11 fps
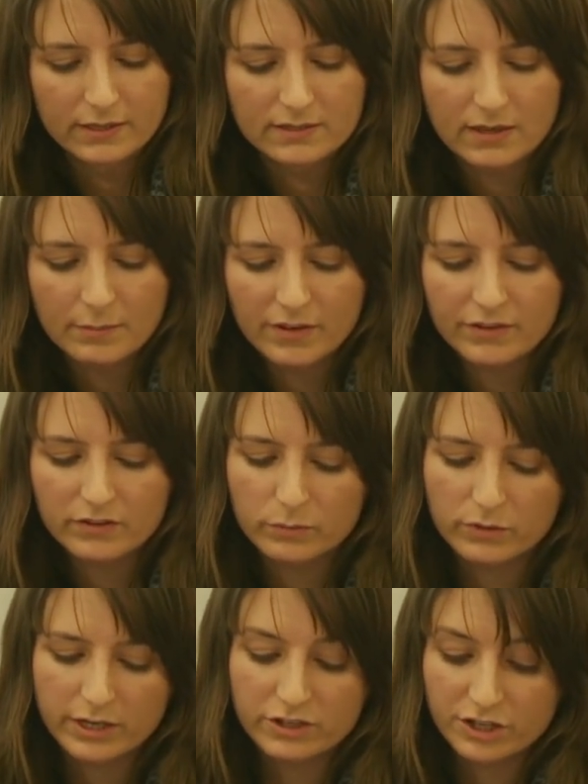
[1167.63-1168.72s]
Some mothers
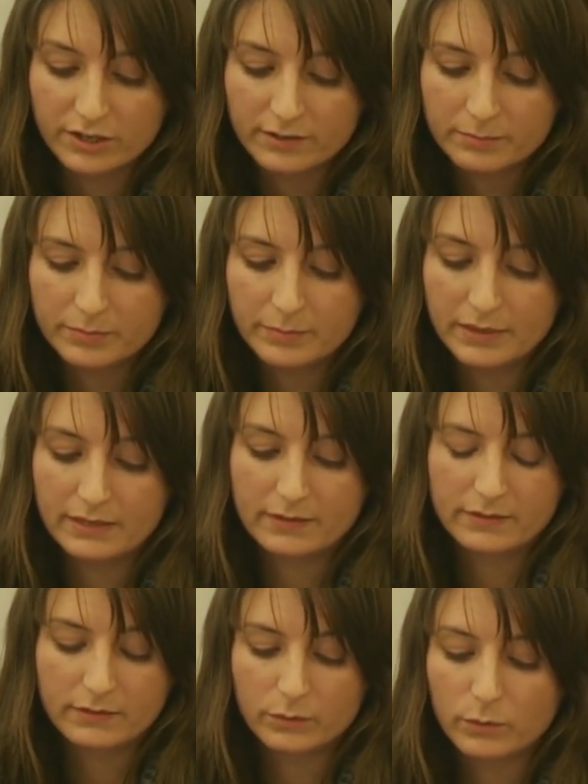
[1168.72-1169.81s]
wore hijab,
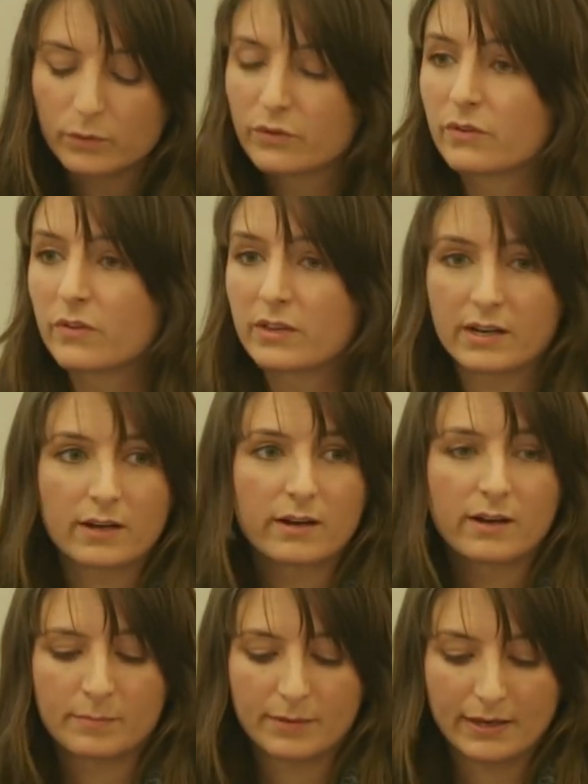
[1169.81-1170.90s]
but all saw the
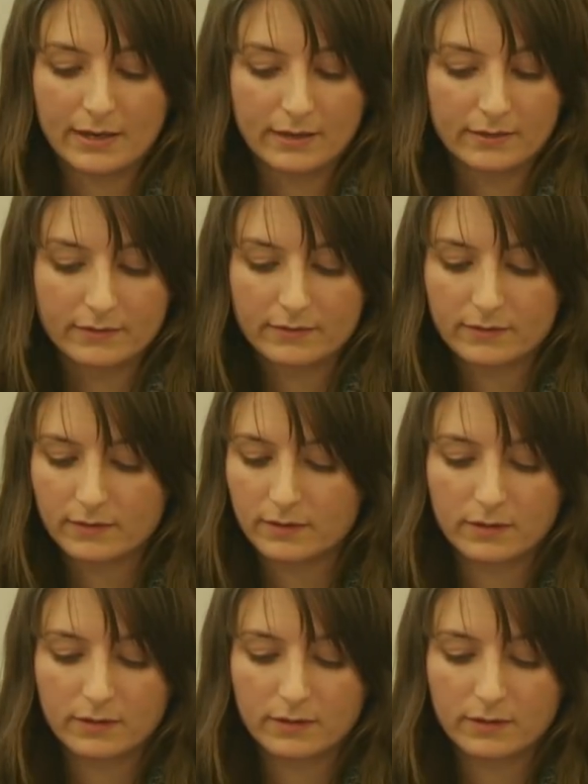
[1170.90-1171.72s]
niqab as